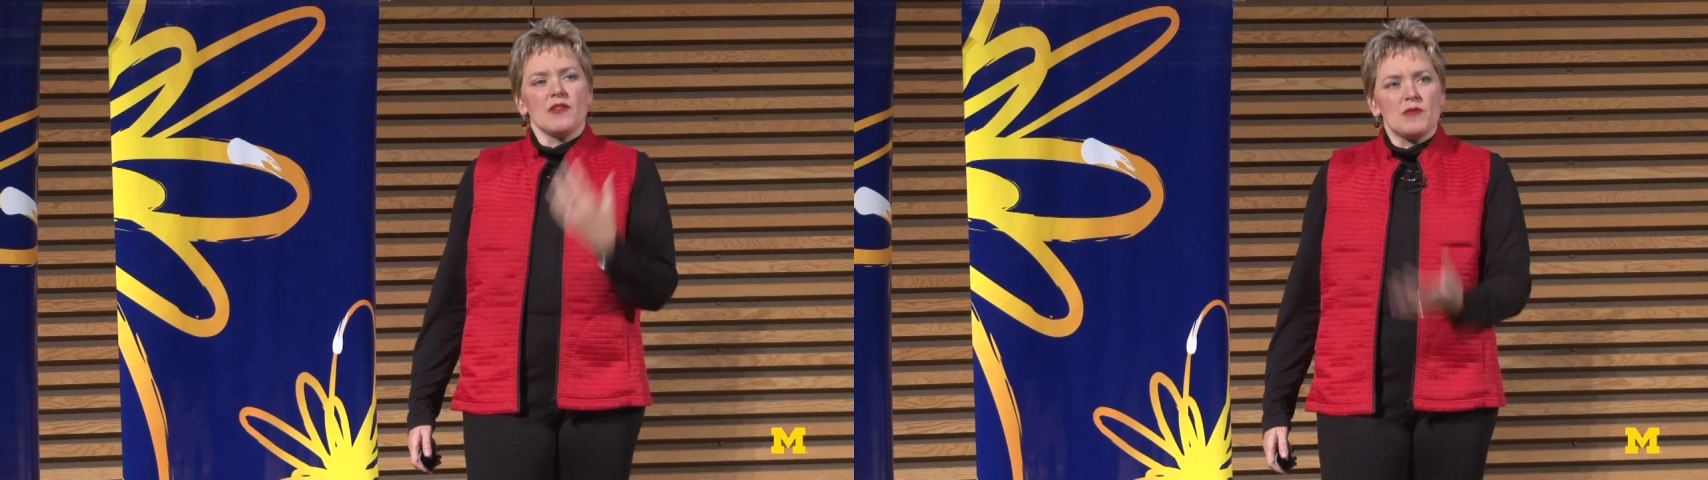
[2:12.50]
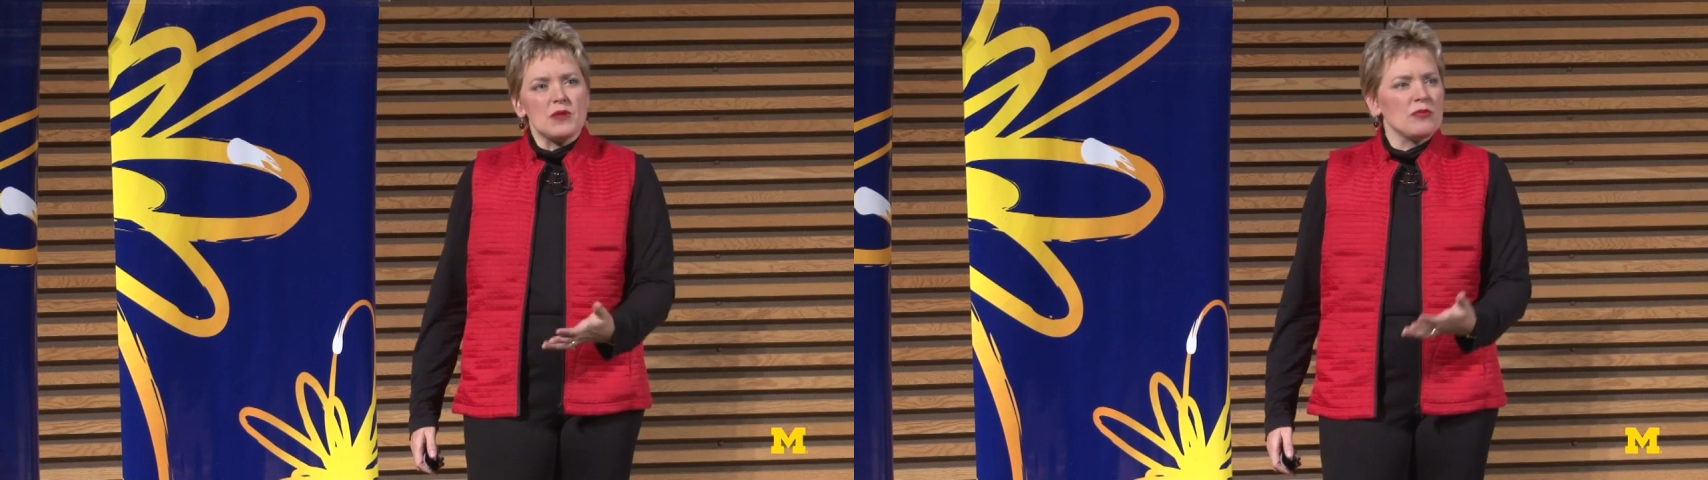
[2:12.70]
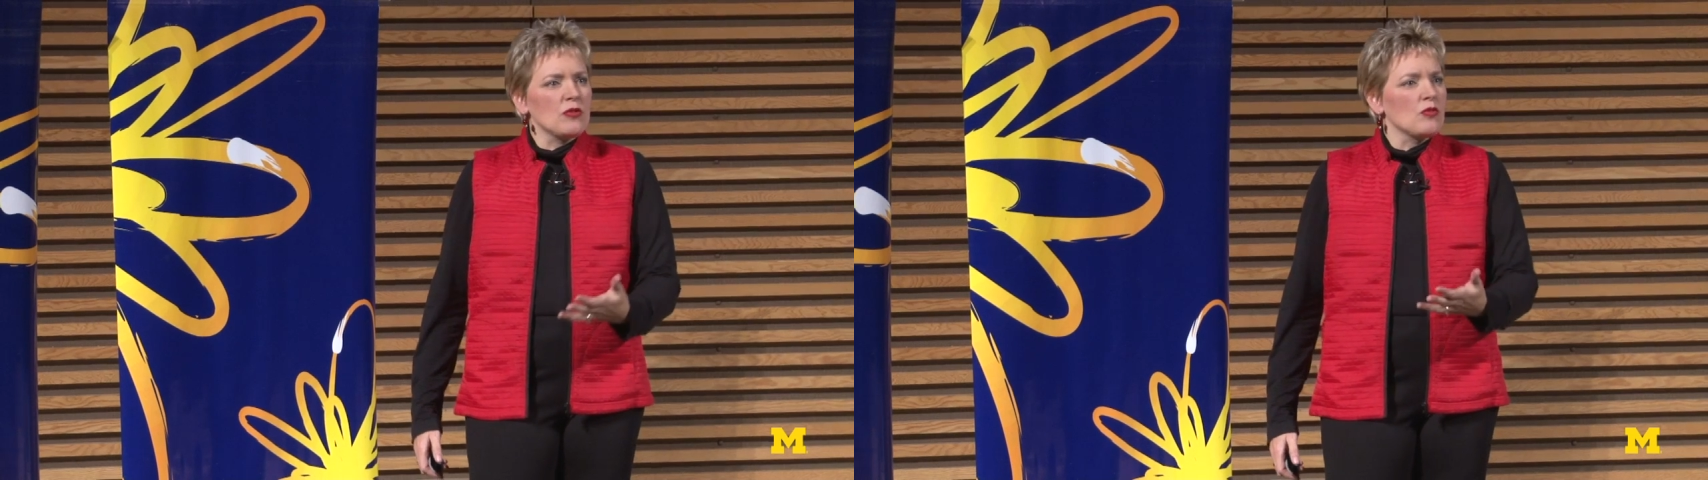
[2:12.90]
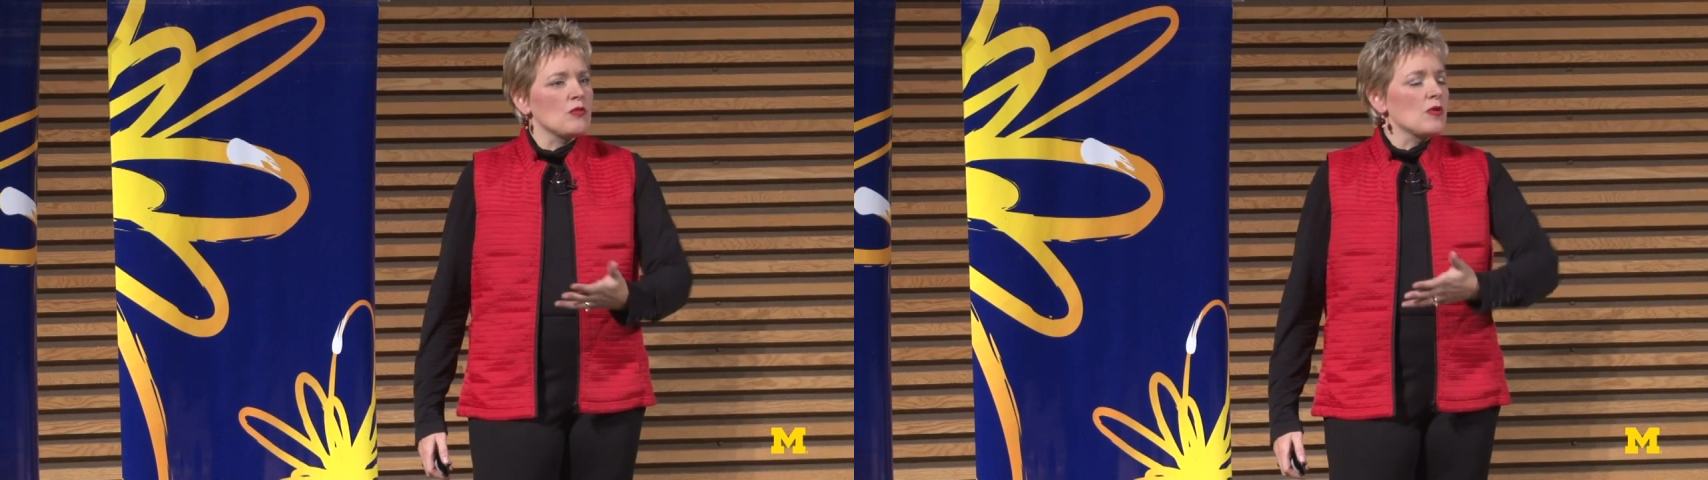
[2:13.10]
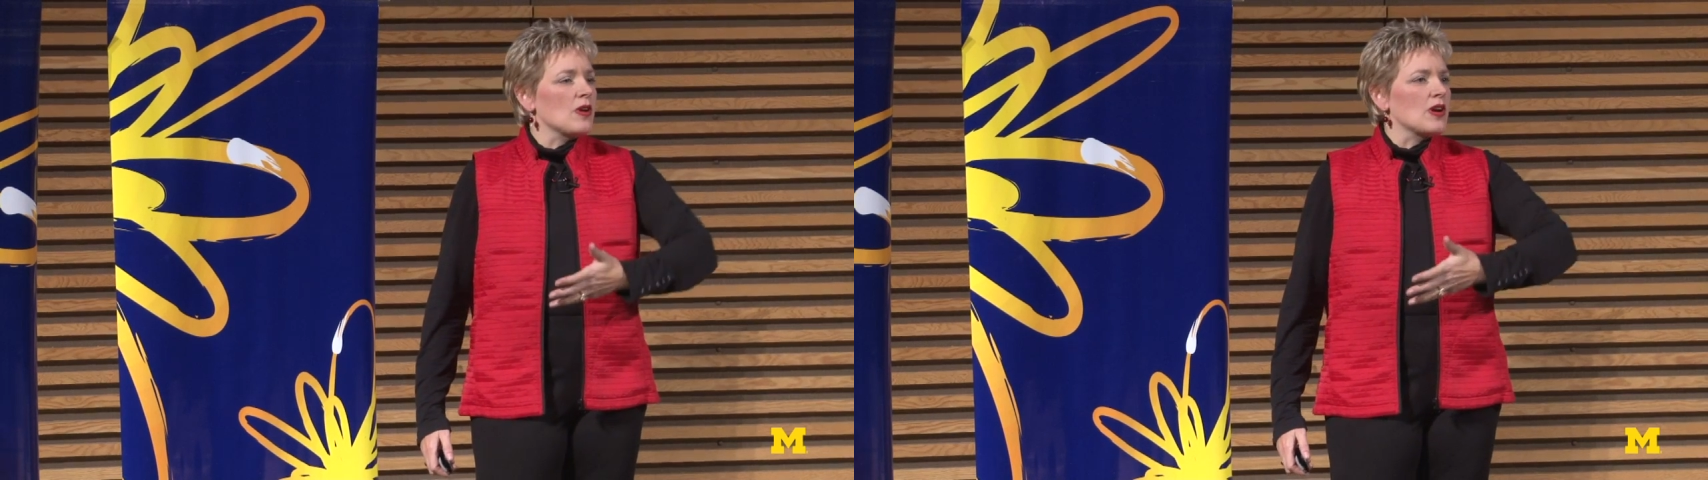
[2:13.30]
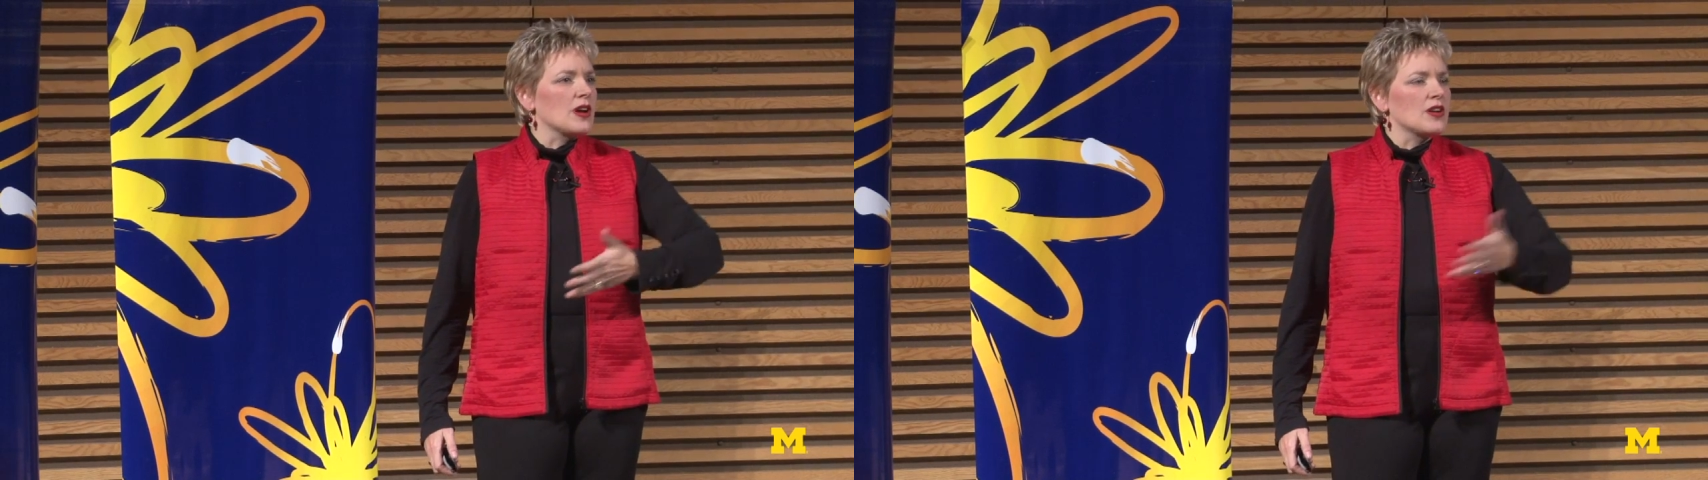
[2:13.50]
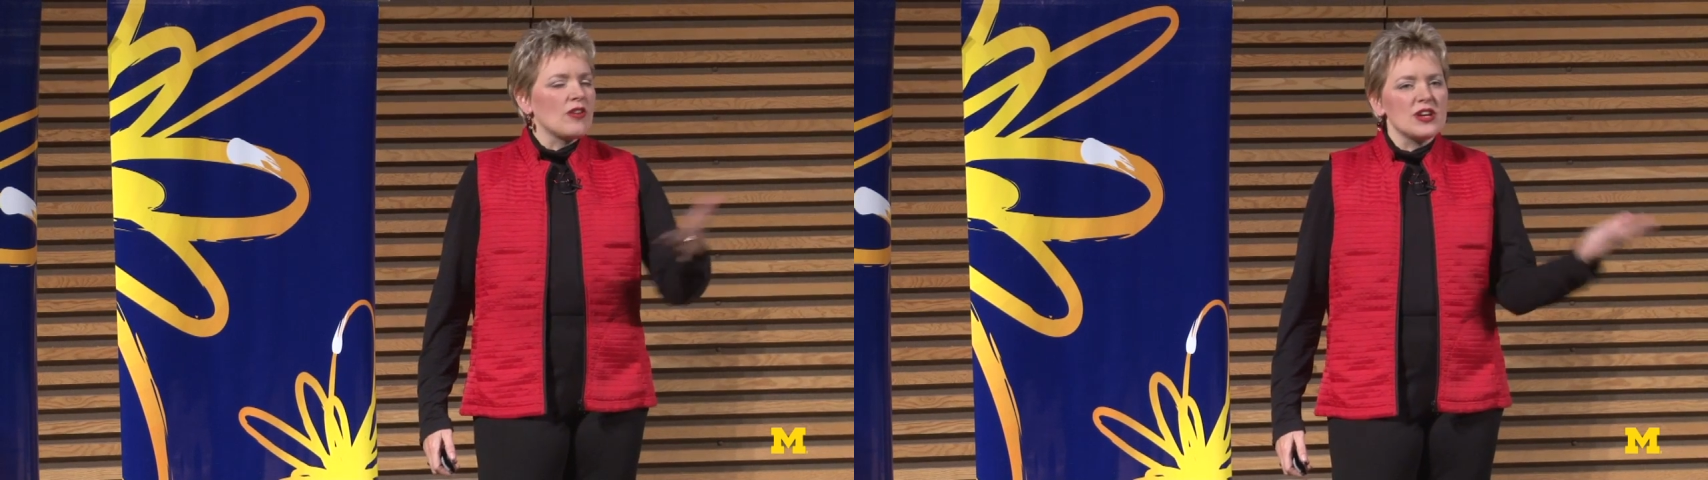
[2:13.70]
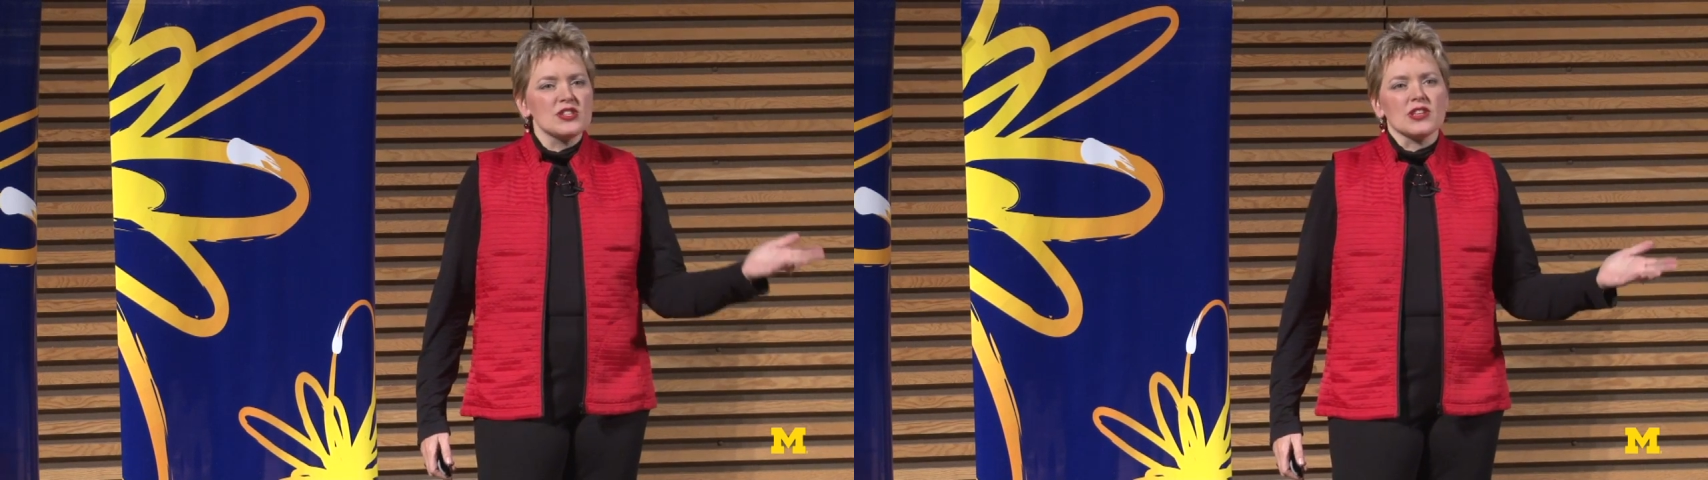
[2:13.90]
People were
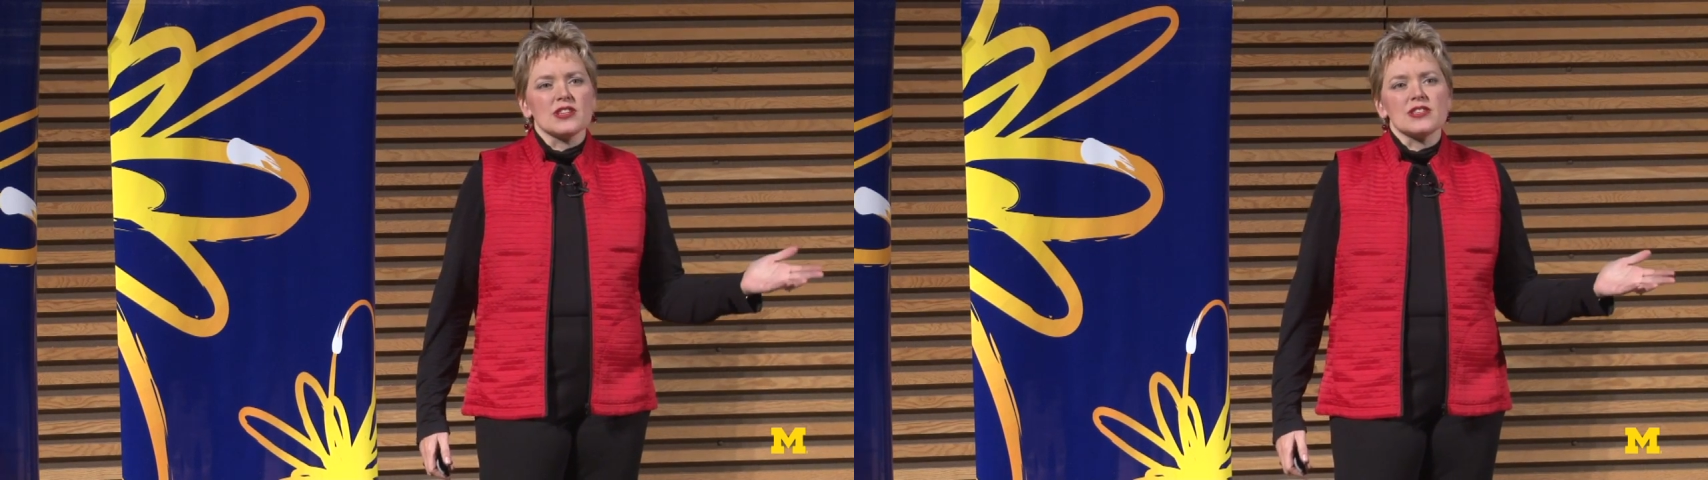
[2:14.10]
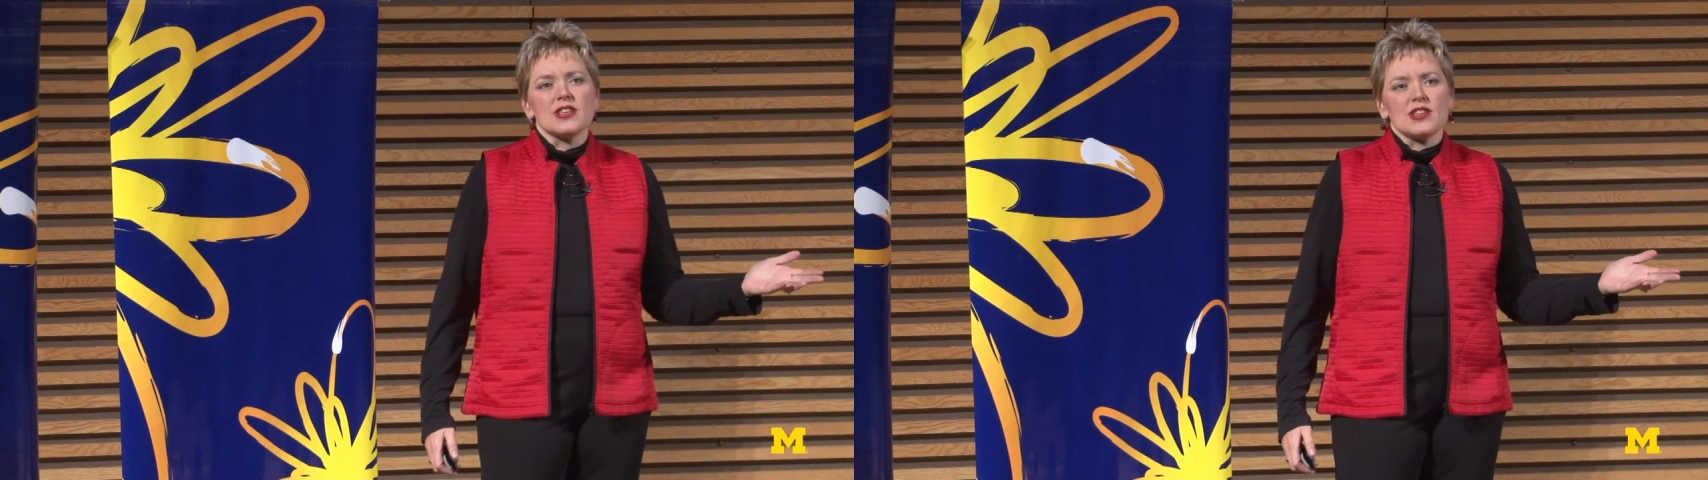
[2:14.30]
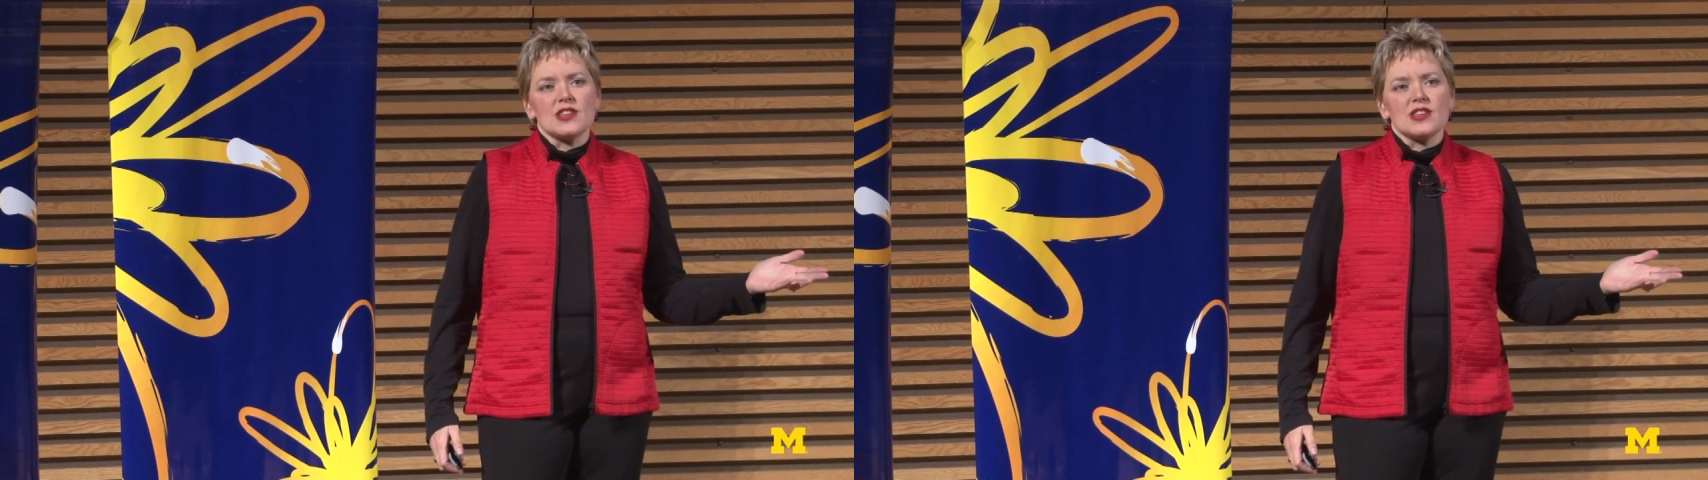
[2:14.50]
incredulous that